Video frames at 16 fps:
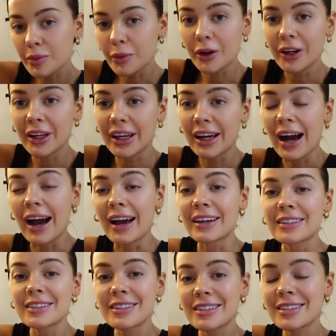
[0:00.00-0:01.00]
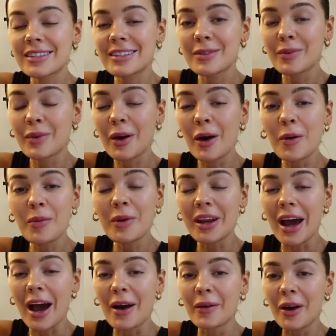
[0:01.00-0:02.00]
morning, guys. We're up and
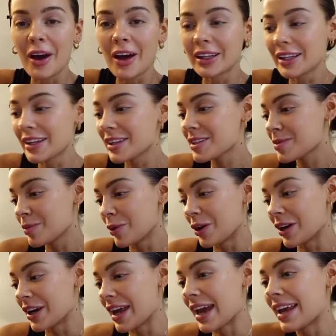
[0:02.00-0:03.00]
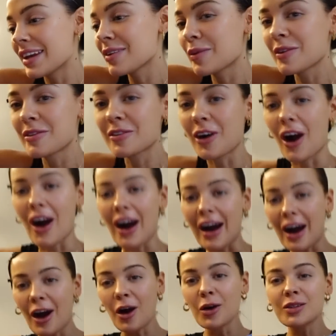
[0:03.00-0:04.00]
out early this morning. We've got our
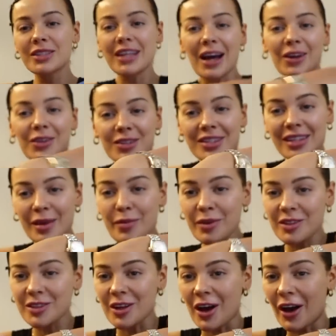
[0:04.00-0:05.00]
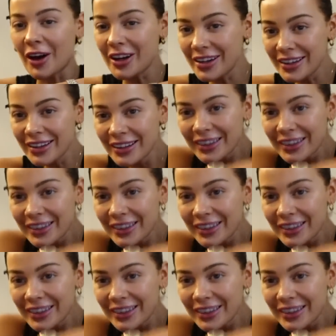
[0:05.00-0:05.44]
hotel slippers on.